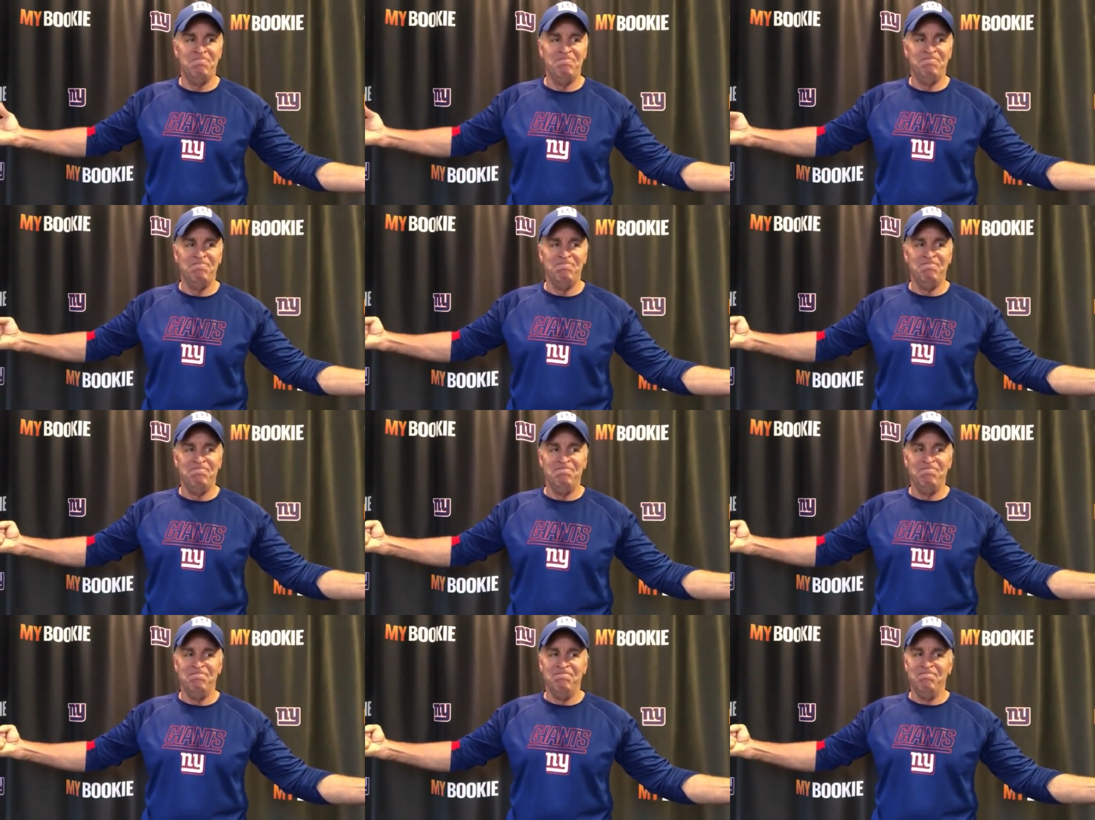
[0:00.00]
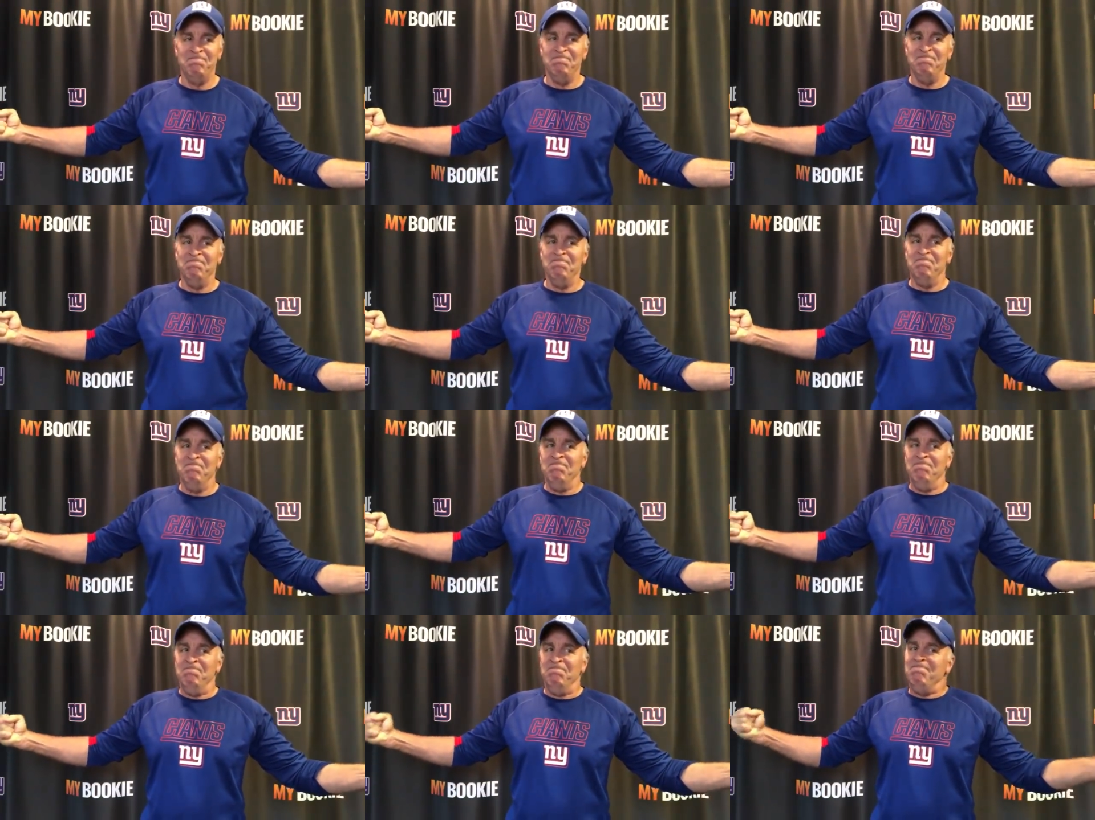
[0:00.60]

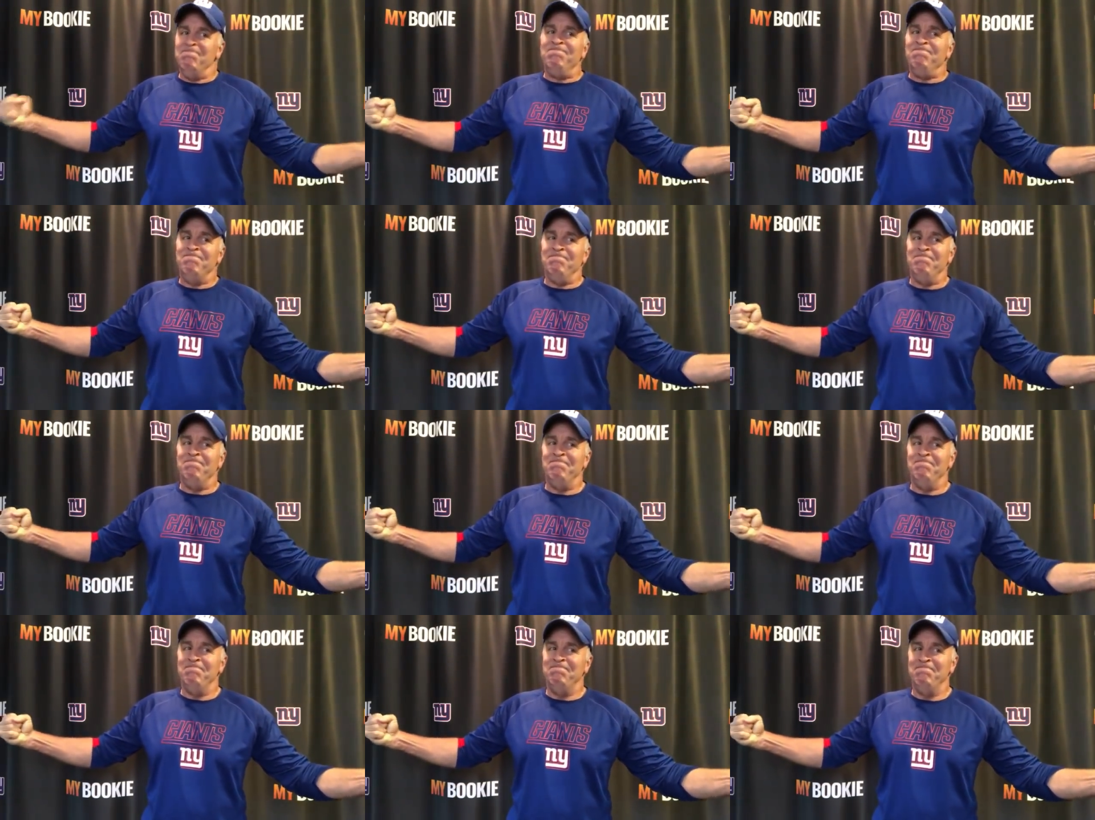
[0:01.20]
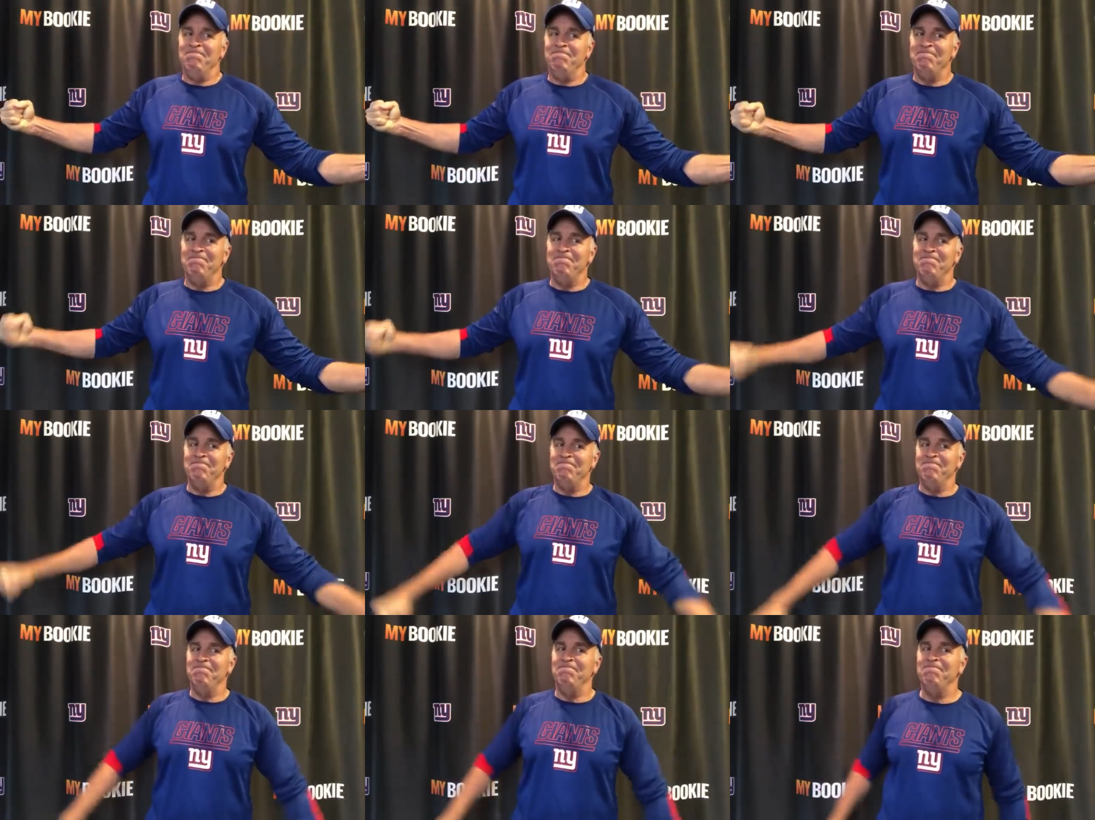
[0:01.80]

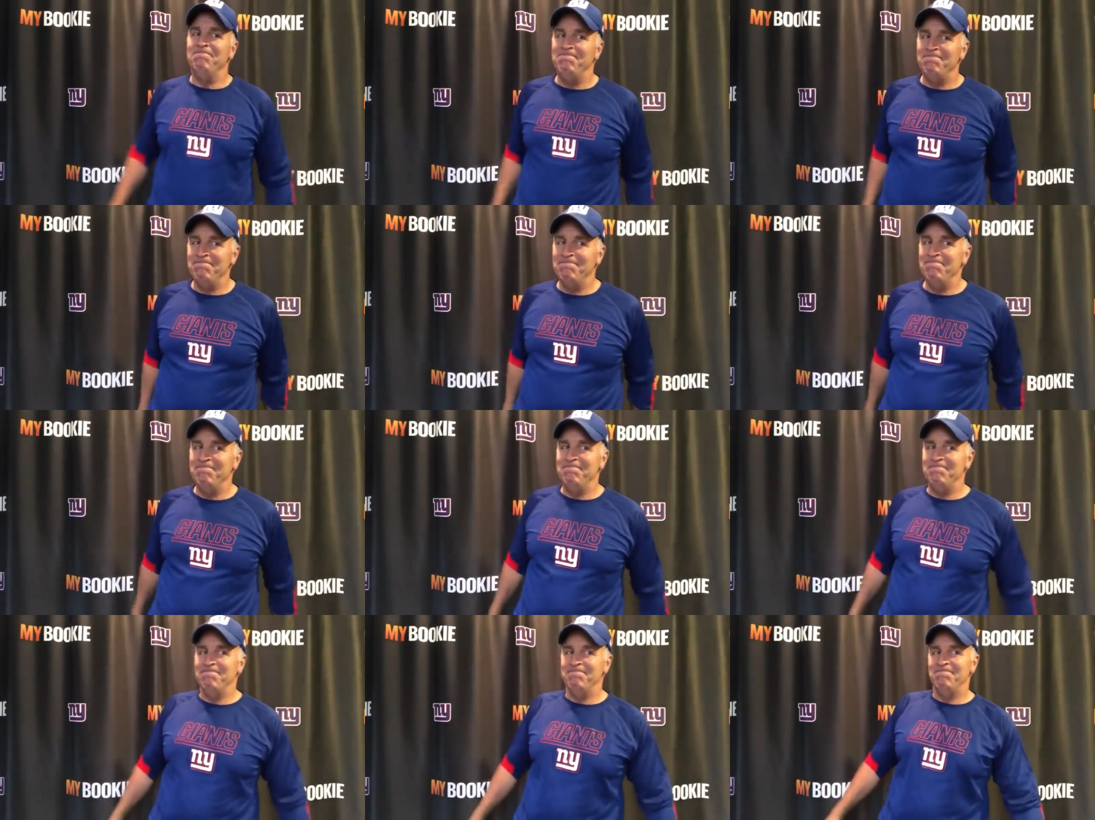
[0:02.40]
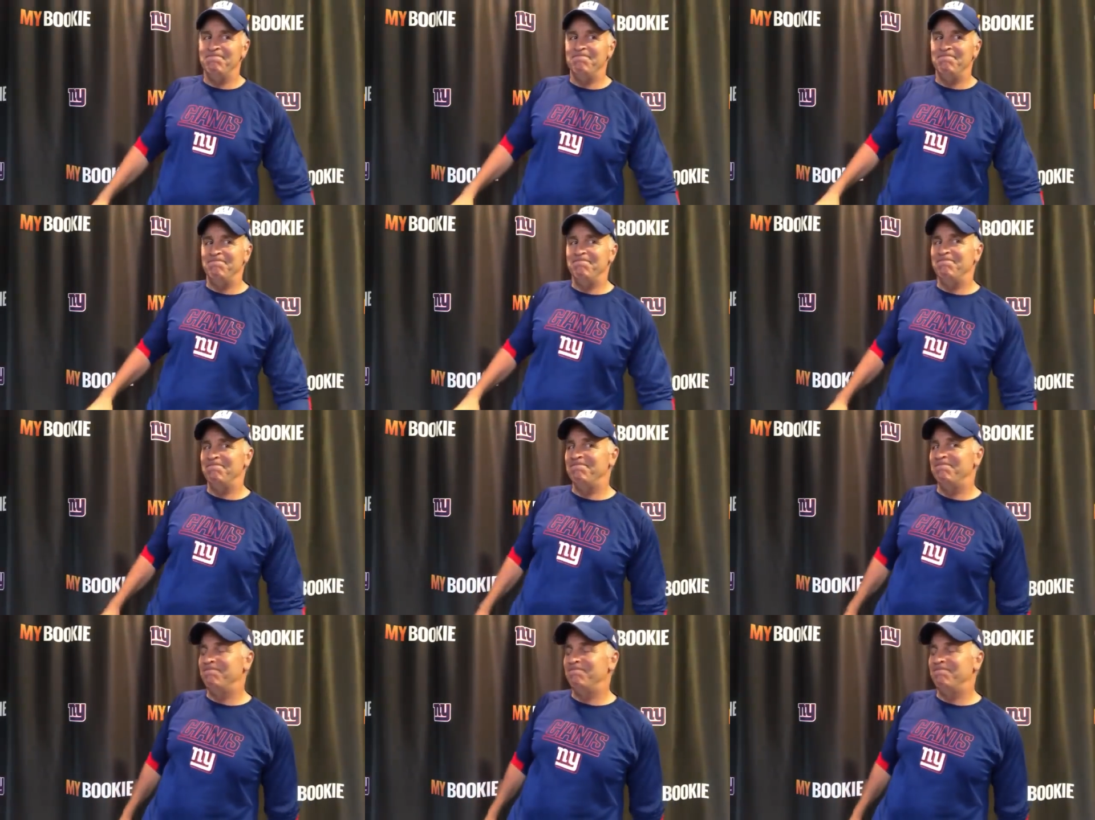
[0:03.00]
(no one is talking)